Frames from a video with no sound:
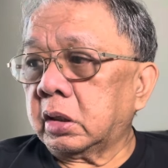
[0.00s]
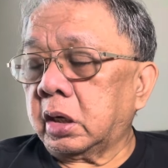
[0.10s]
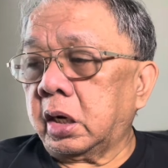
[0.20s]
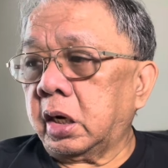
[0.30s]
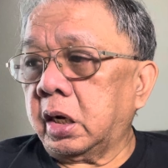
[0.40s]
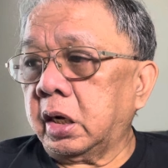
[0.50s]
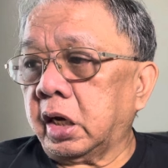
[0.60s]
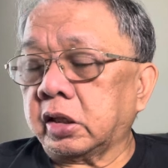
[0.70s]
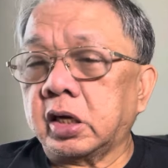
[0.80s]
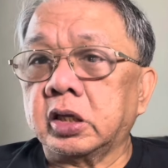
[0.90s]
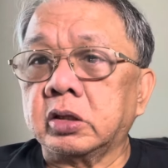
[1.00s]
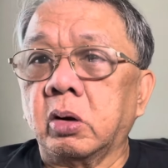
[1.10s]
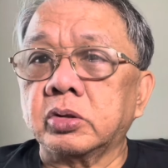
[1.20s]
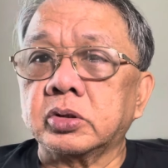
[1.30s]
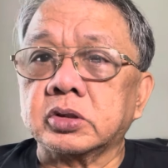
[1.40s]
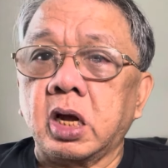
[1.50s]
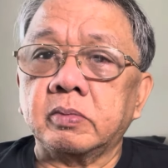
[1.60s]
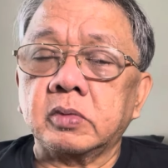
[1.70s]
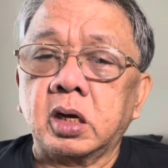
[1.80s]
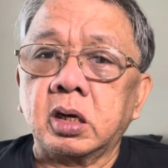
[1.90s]
I attended also
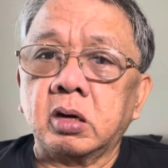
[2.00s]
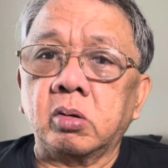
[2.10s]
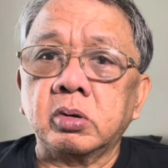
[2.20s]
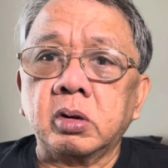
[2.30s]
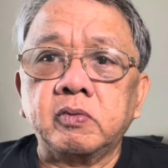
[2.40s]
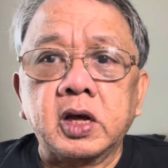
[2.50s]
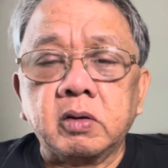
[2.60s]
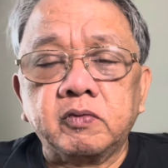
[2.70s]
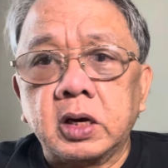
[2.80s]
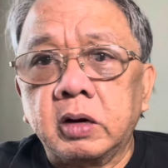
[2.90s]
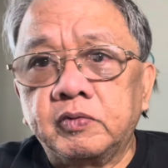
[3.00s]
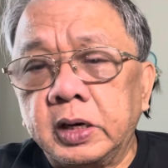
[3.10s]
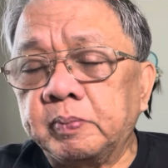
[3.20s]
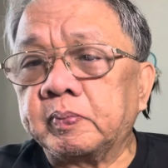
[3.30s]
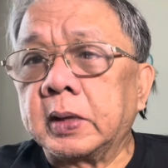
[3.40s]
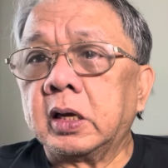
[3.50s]
some only very very brief